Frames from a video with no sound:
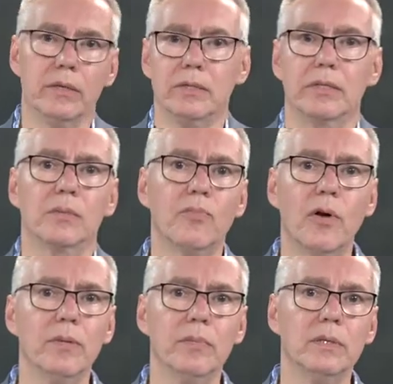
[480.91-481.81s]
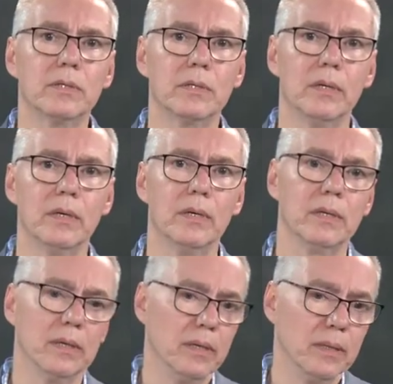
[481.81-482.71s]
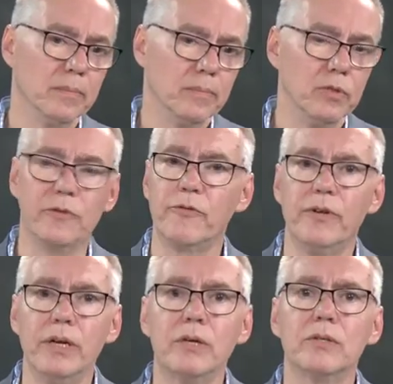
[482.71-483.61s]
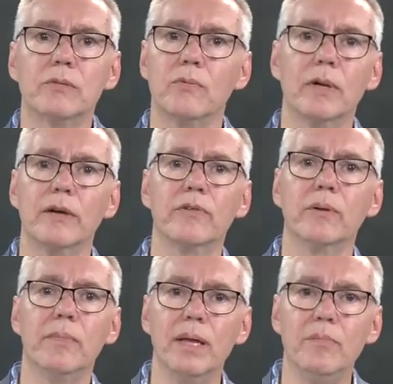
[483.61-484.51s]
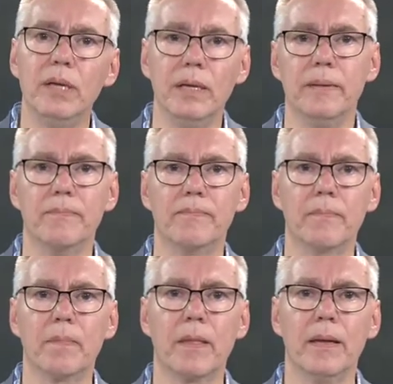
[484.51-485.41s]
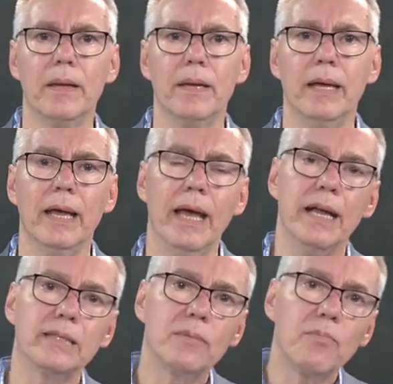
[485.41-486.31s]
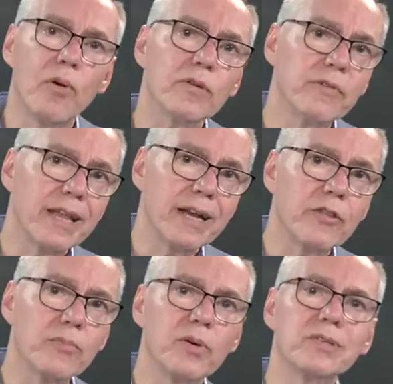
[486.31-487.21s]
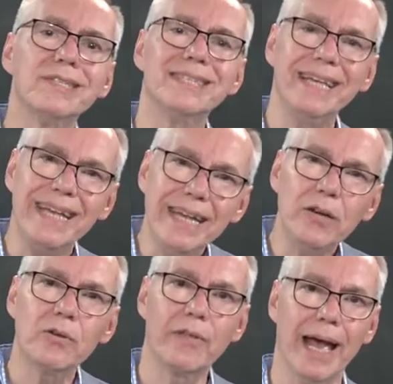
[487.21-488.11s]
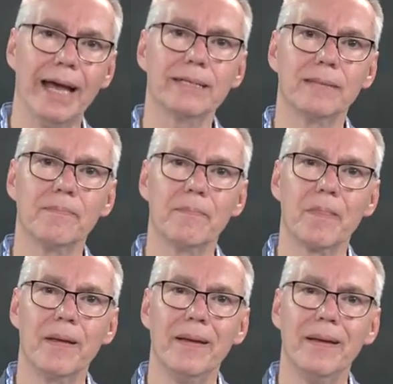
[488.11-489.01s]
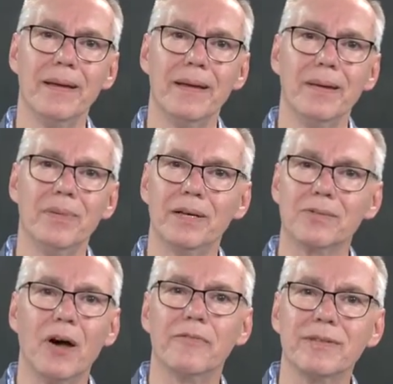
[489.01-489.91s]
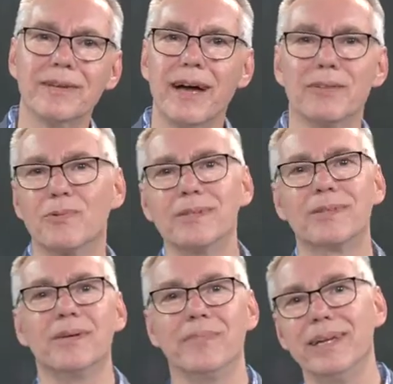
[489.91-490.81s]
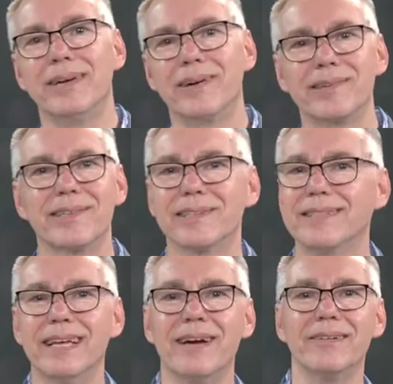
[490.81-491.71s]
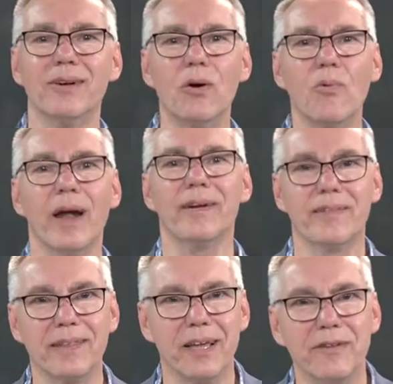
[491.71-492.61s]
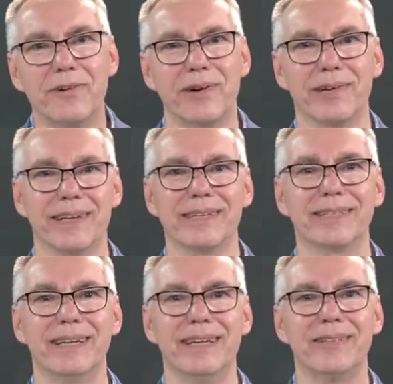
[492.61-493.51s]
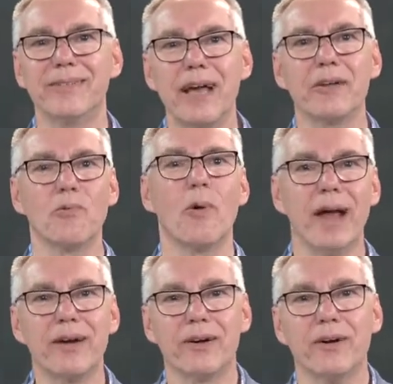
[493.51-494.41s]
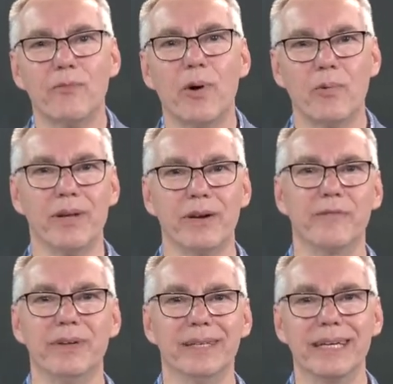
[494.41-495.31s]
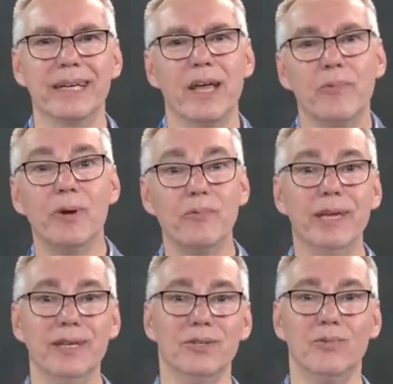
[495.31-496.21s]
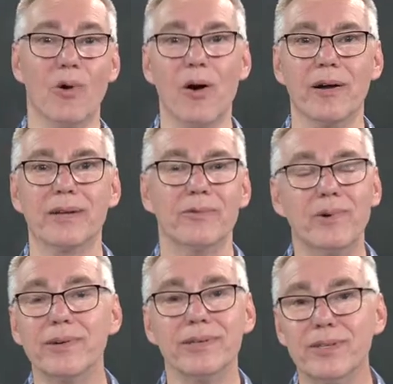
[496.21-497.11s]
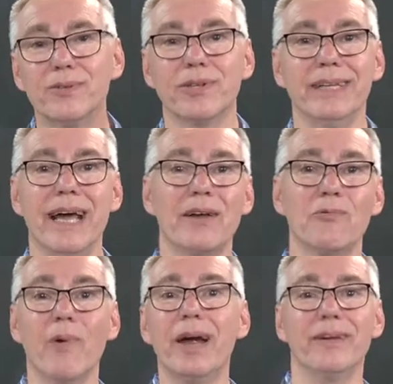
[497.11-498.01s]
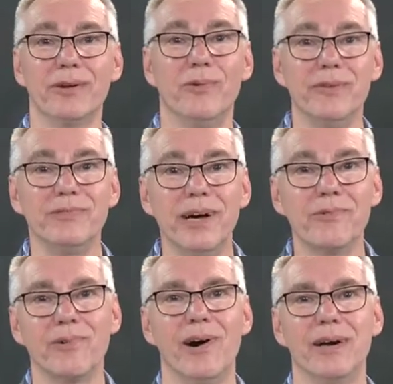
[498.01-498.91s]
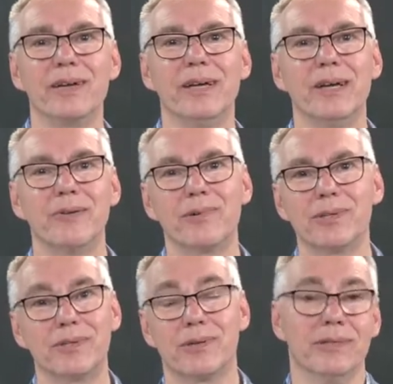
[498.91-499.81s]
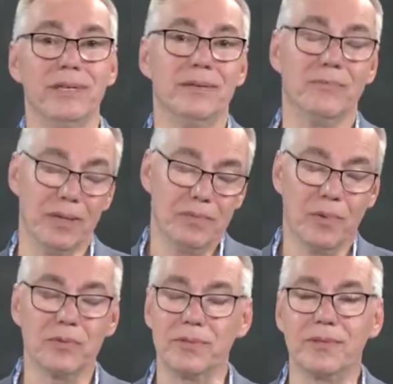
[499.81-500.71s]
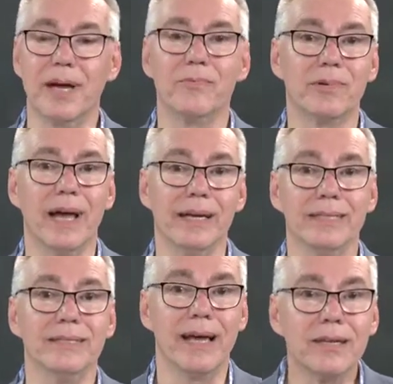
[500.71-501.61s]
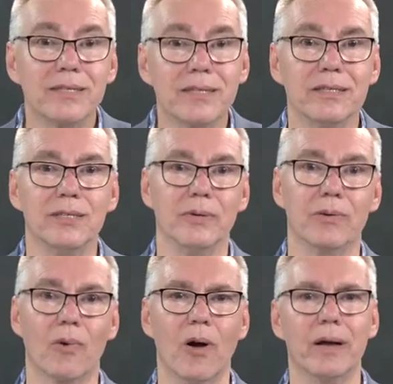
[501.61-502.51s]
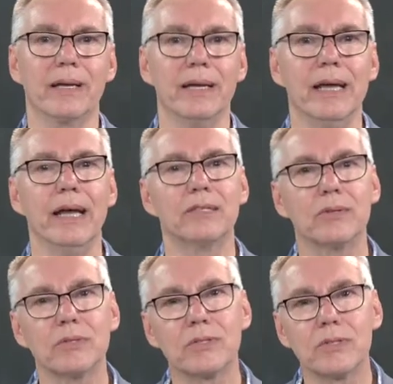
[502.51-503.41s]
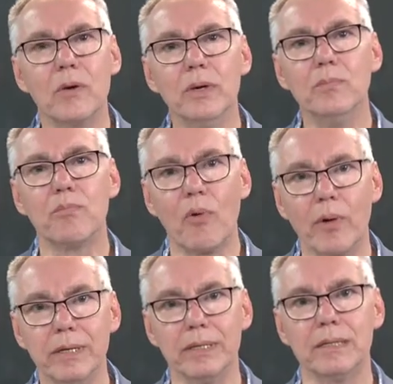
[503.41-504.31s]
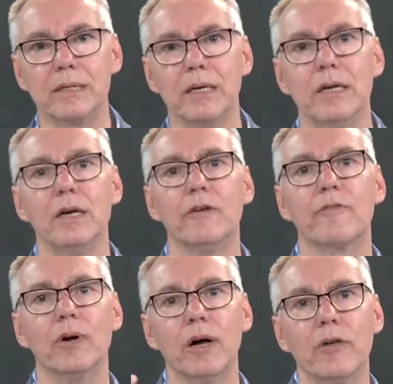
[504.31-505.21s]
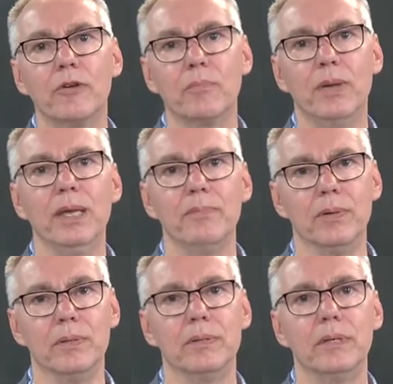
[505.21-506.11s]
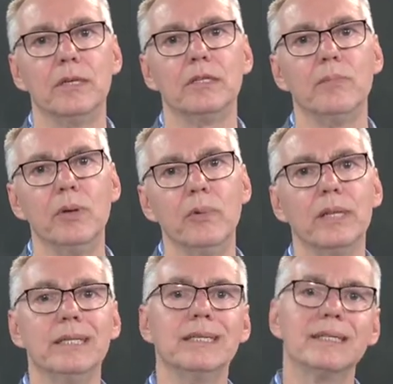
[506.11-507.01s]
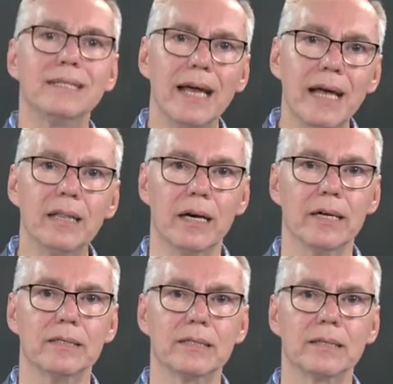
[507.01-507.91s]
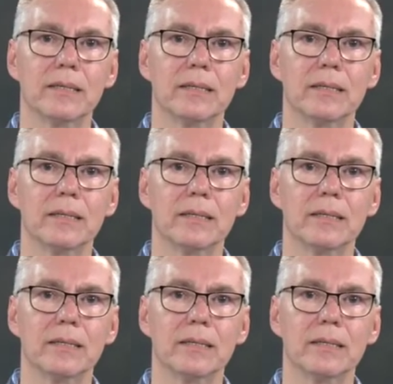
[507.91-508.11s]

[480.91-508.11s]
your disappointment, your fears, whatever it may be. And it's important for that other person to hear that. Because oftentimes when somebody hurts us, they aren't aware that they have hurt us. They're not aware of what we are feeling. When we do wrong, we're usually not aware that we've done wrong. We're certainly, well, most of the time, we're not intentionally doing wrong. And so it's so important for other people to be willing to tell us